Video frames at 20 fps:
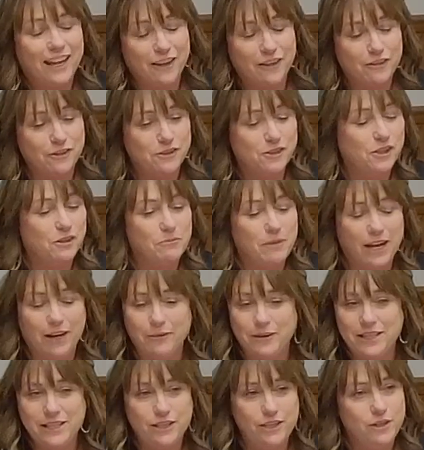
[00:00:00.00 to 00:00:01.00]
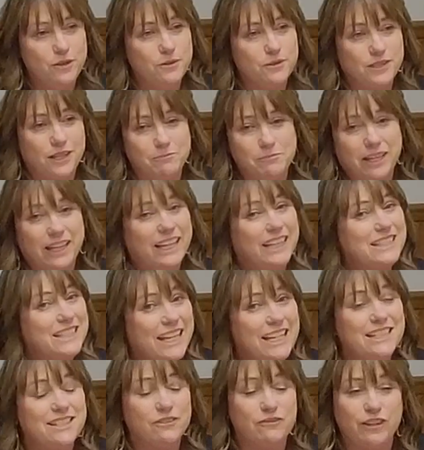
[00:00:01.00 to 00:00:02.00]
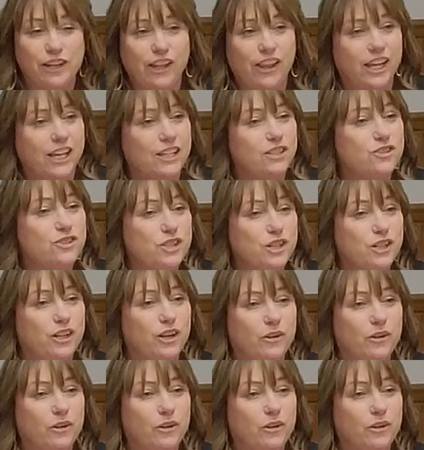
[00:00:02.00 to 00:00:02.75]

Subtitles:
other term I always use, I'm like, it takes a village,